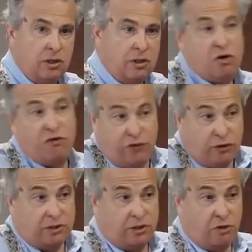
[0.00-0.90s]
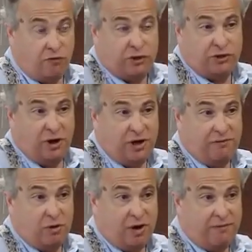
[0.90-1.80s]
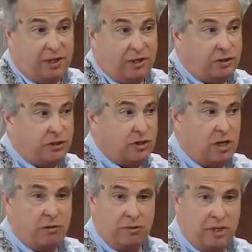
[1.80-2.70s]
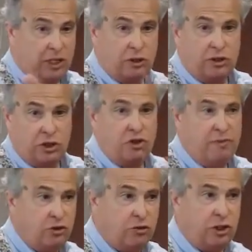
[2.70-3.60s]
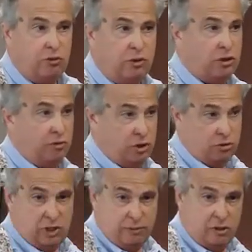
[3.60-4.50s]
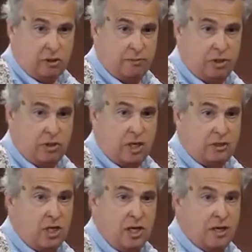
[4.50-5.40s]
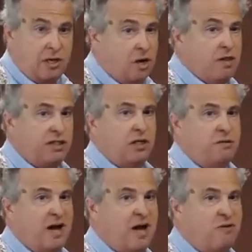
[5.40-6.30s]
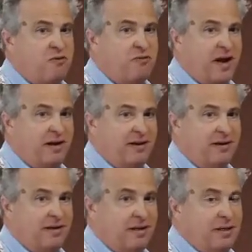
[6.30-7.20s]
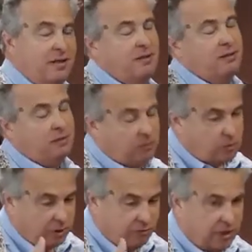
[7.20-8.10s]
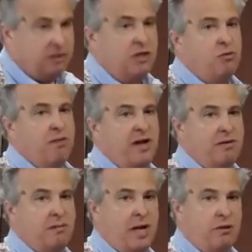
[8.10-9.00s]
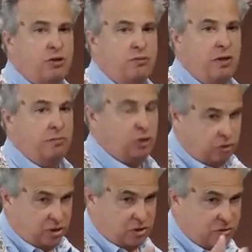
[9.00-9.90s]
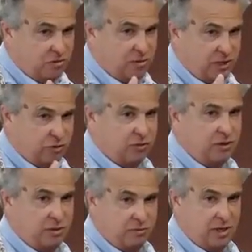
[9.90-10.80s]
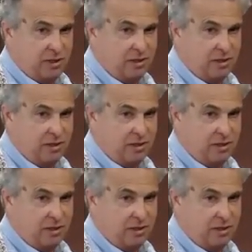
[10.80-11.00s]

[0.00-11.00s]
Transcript: Your first, your first thought of your advocates is the other nations that you made treaties with. So when you're in trouble, they'll come to your eyes. You know, that's not the battle we're fighting. Quite frankly, we're fighting a battle of the Spirit between you, Israel, and me.